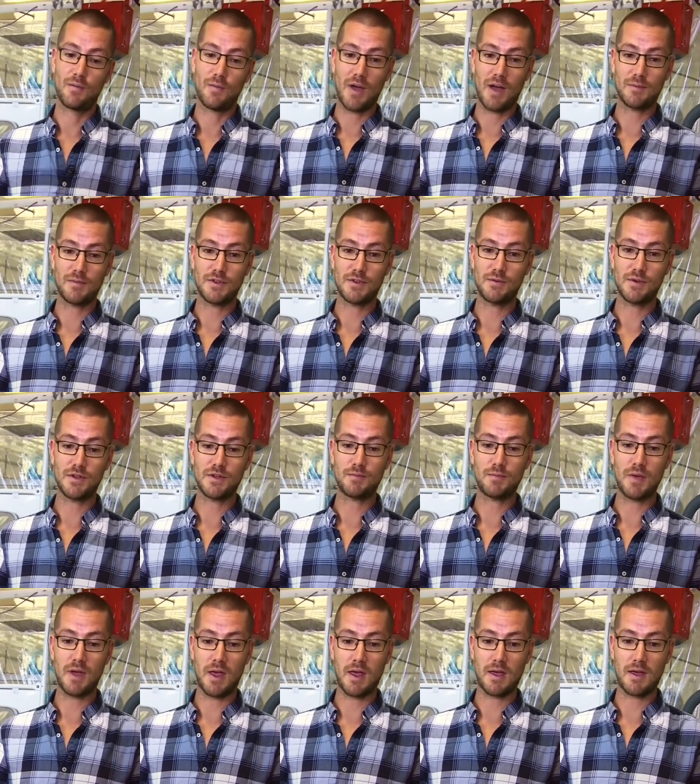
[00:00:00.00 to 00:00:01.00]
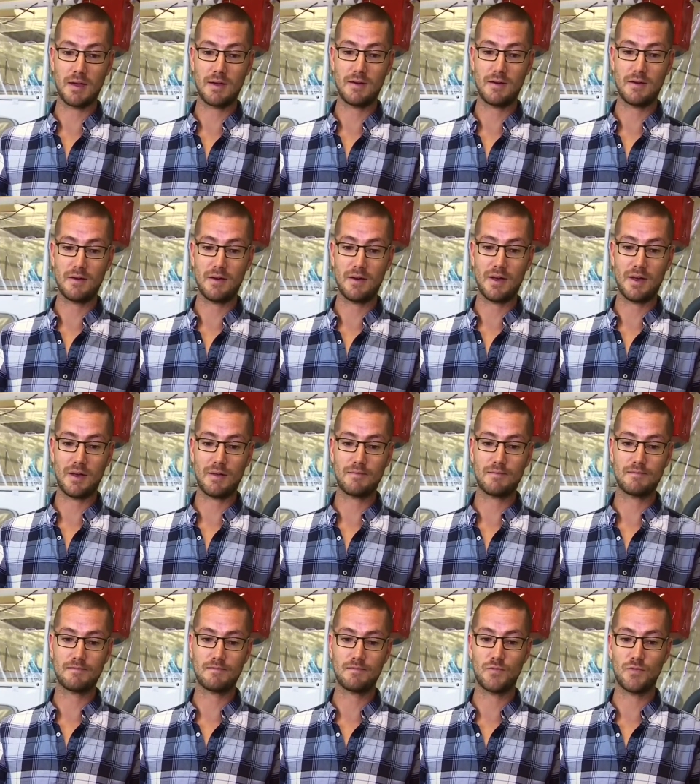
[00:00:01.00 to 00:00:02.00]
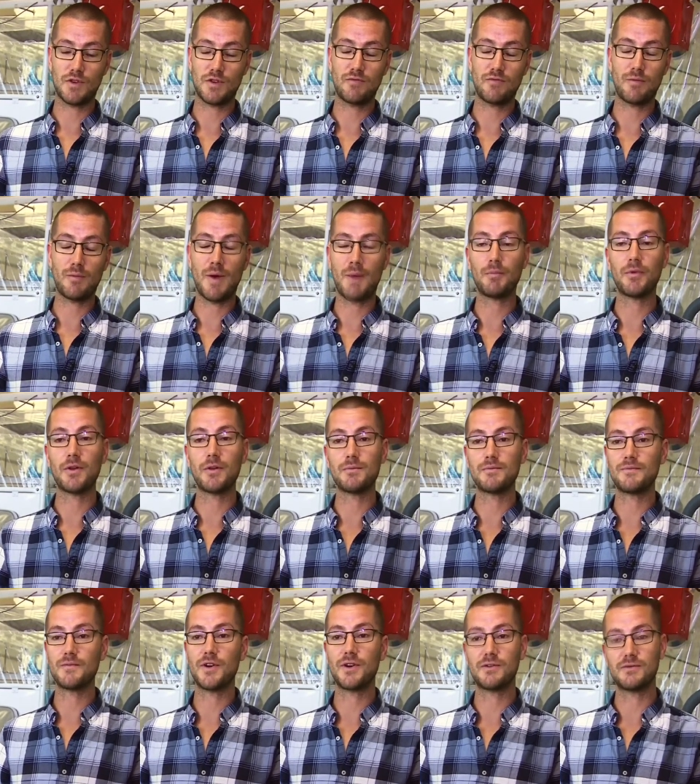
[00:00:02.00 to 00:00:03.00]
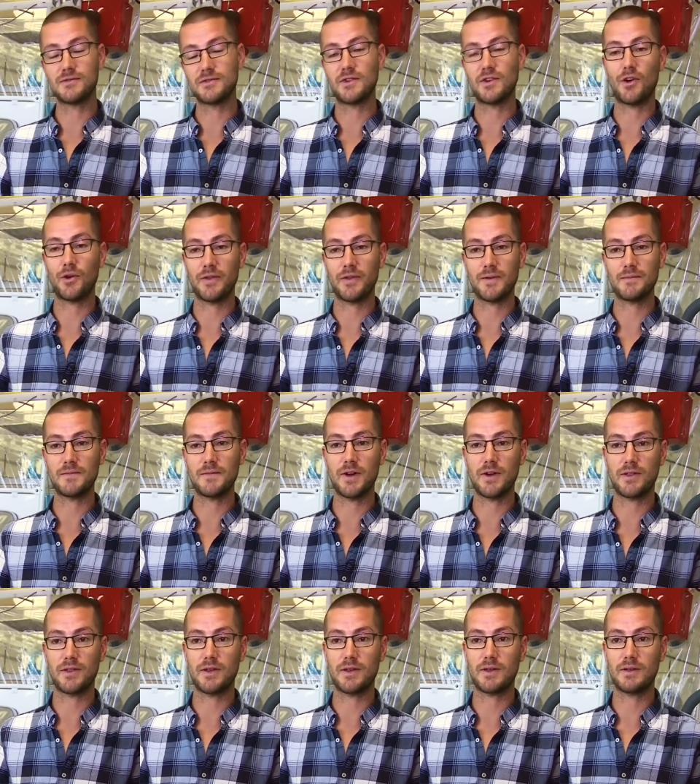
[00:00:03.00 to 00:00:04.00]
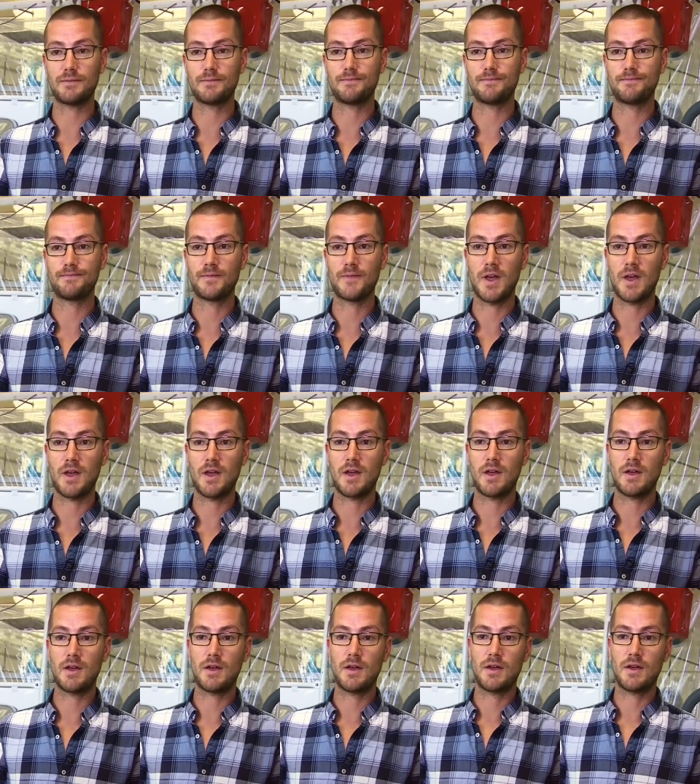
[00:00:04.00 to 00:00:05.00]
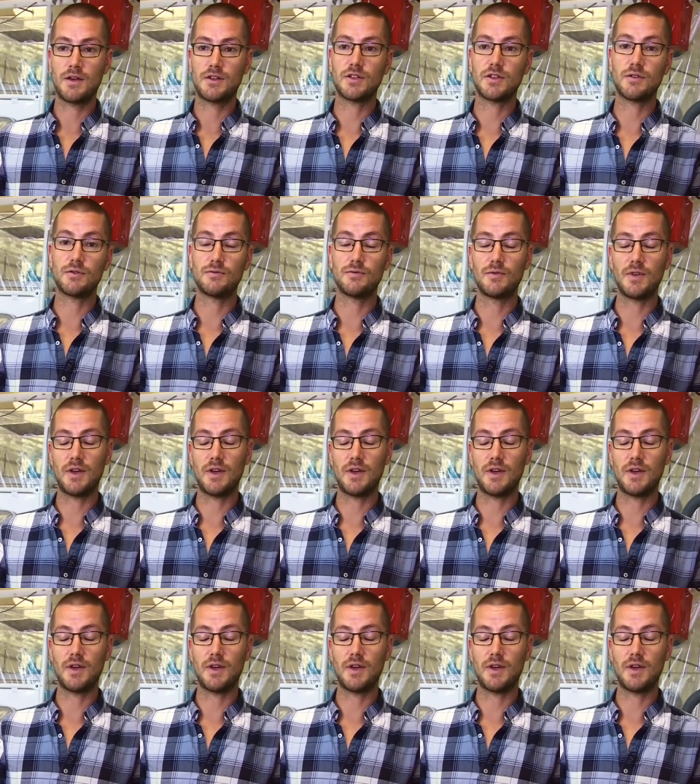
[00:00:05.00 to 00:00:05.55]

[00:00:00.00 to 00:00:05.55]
perhaps we should be, we should remember them and honour them, I think. So